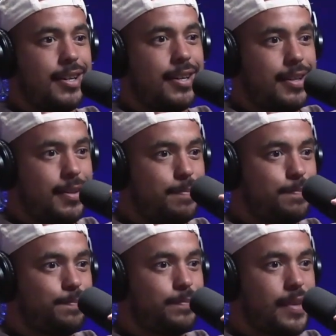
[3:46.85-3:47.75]

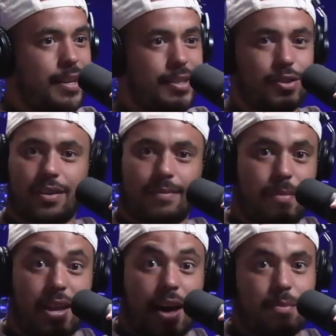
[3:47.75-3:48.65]
and he's got
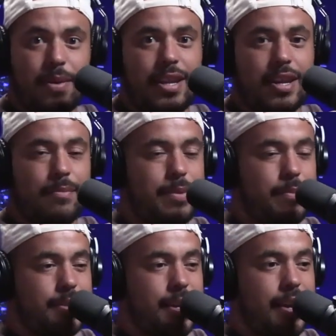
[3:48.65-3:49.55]
other media
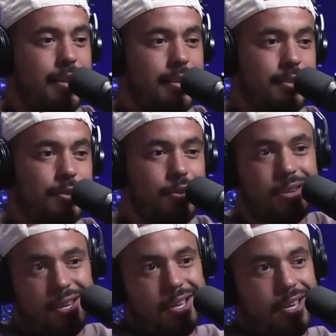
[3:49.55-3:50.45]
commitments that he needs to do.
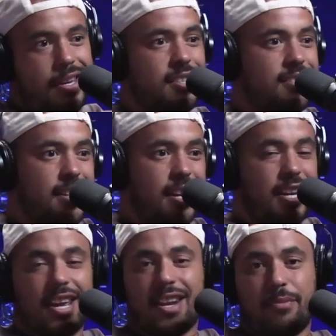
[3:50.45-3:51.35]
He doesn't need
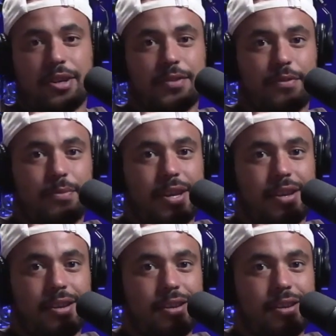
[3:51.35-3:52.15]
any added pressure from me.